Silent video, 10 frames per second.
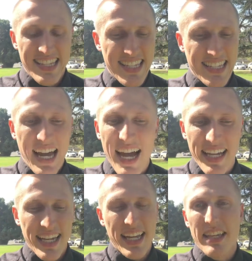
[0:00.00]
this
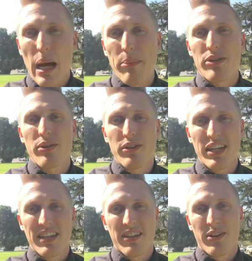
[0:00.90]
guy. He had the
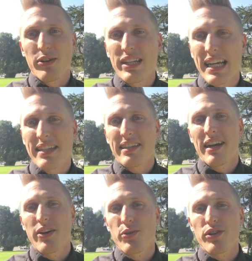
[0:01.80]
opportunity in the early
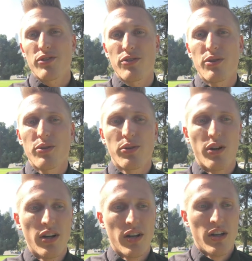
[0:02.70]
1900s
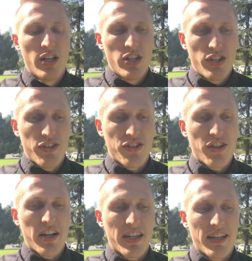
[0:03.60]
to
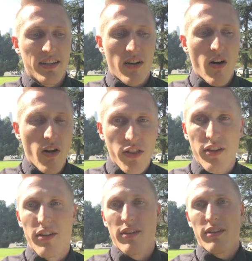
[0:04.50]
study all
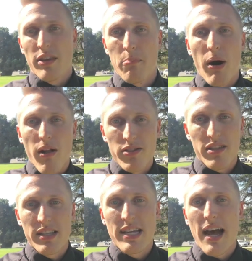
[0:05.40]
the ballers
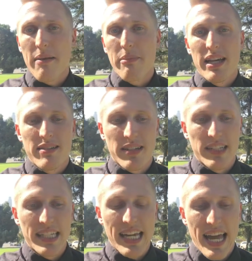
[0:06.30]
of the time,
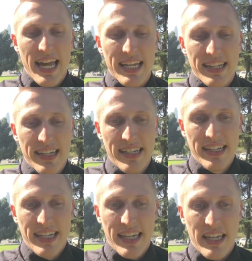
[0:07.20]
basically, and
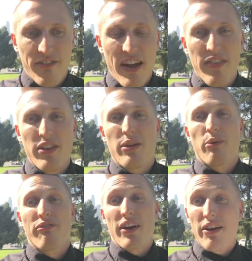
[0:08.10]
he found that
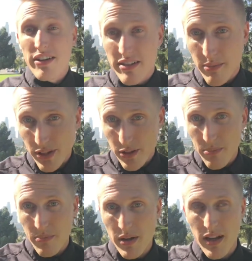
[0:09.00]
there were very
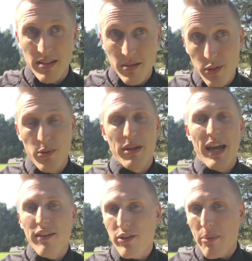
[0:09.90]
similar
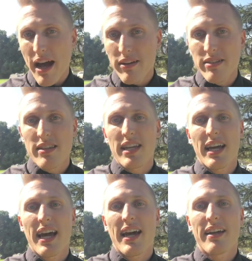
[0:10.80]
behavior patterns that
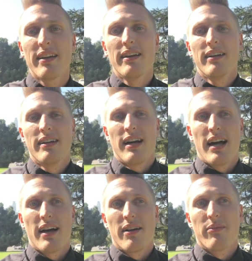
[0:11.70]
they had,
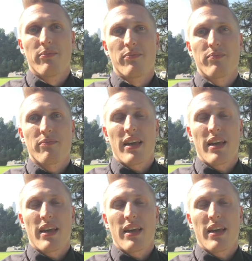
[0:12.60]
and